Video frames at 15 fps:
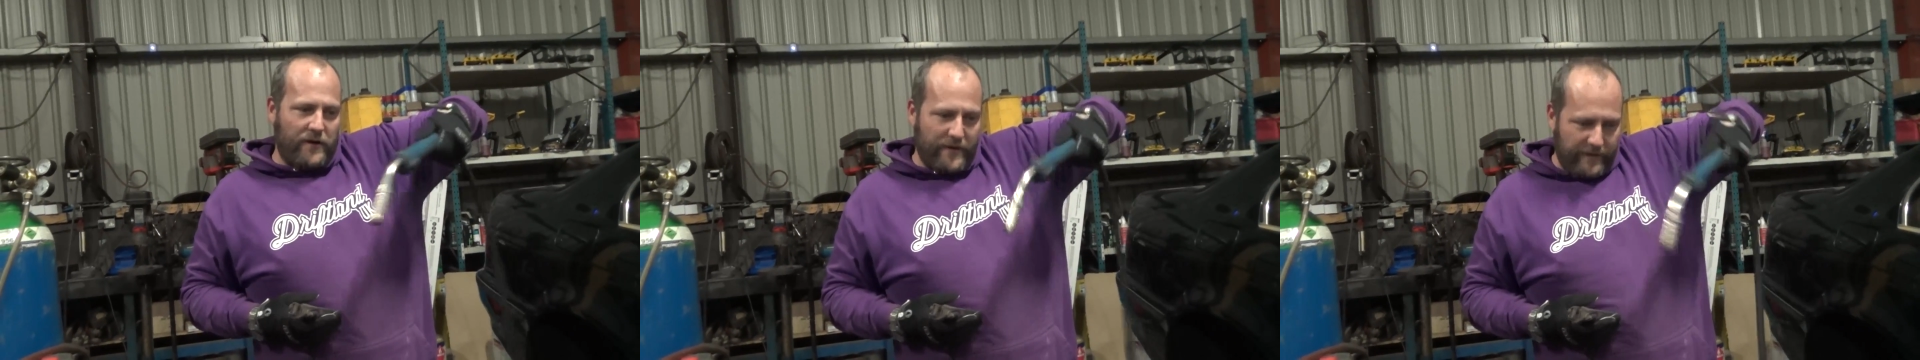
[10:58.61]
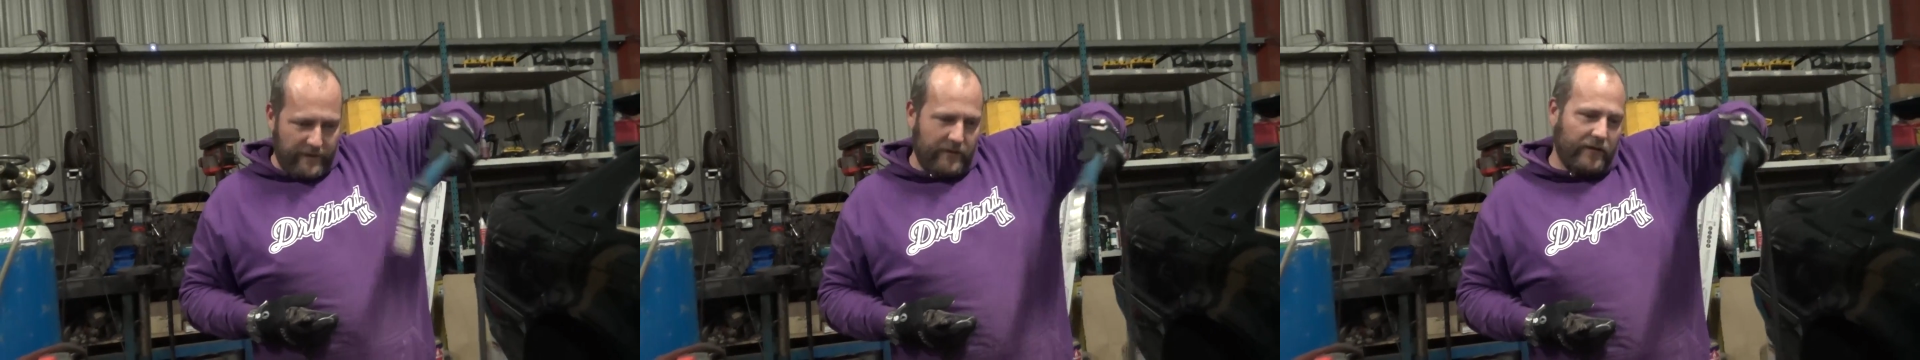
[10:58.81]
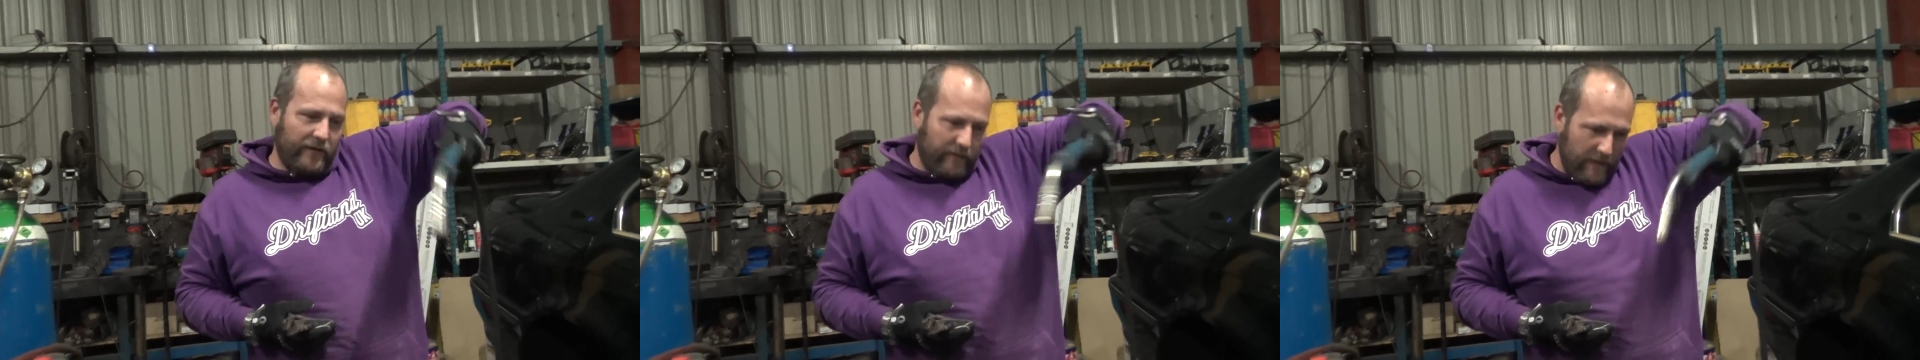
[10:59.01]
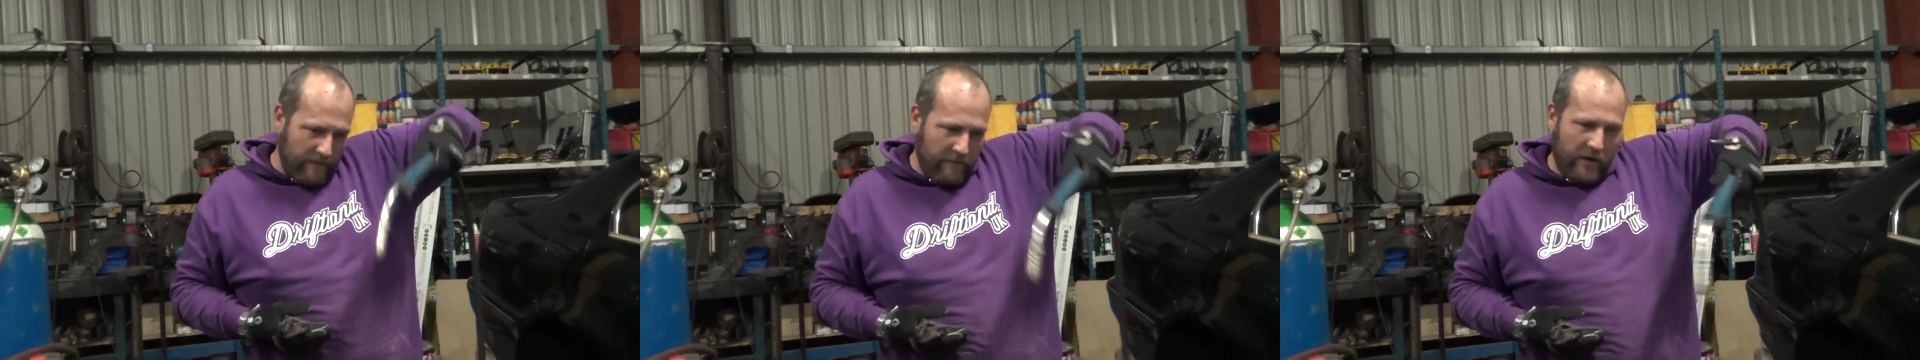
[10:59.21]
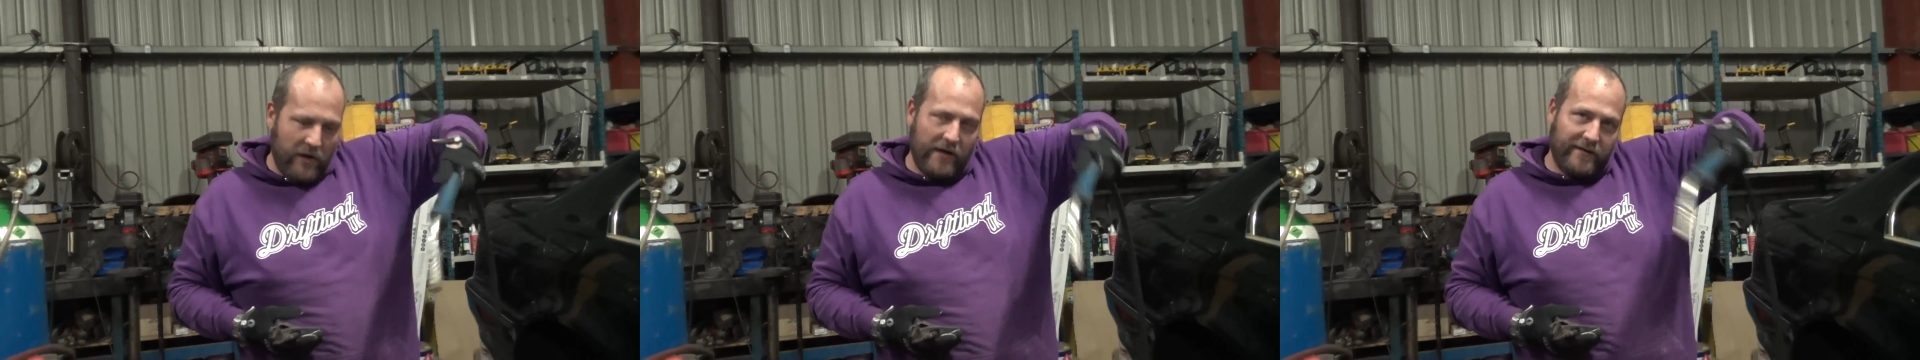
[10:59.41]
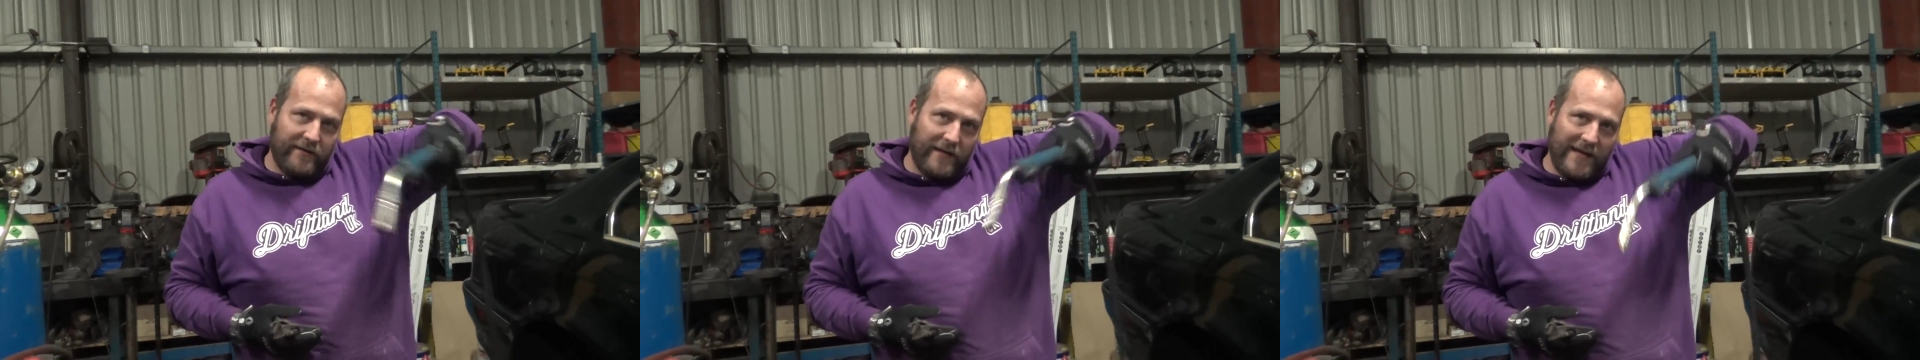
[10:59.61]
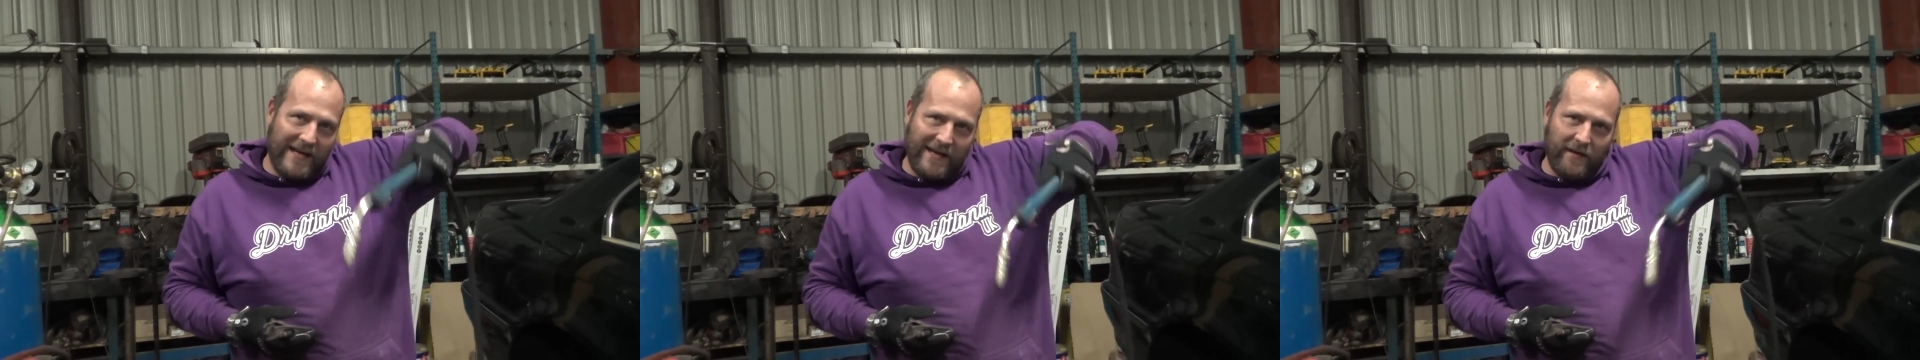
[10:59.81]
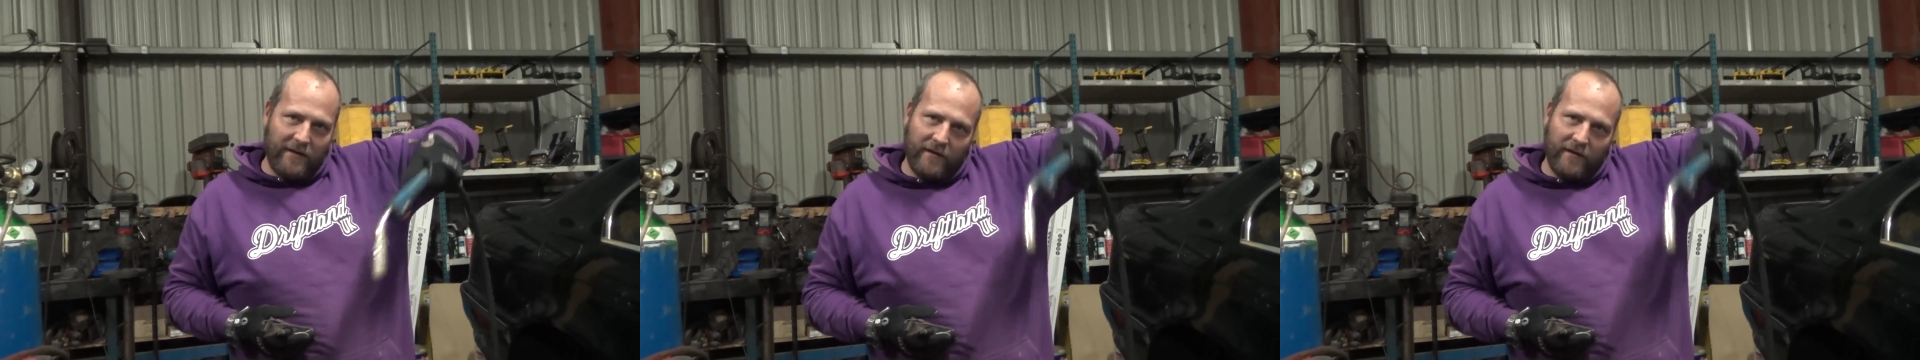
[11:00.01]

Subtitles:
it does is it creates heat